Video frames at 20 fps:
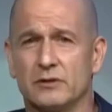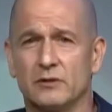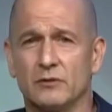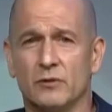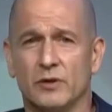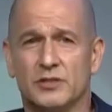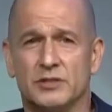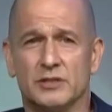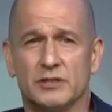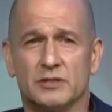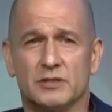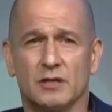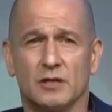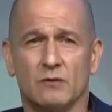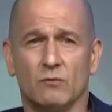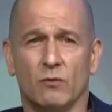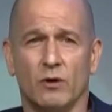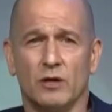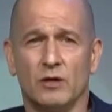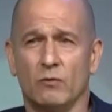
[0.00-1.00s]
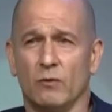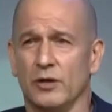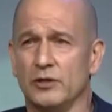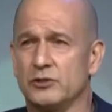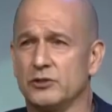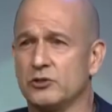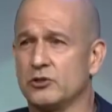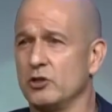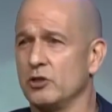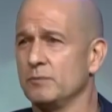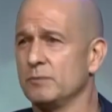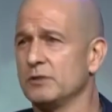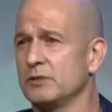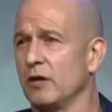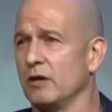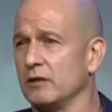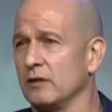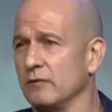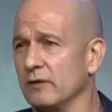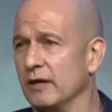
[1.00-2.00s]
which she said, "What do you want your
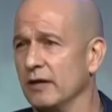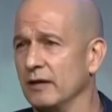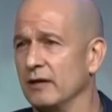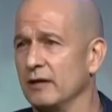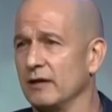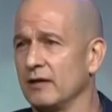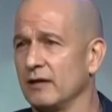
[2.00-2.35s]
tombstone to read?"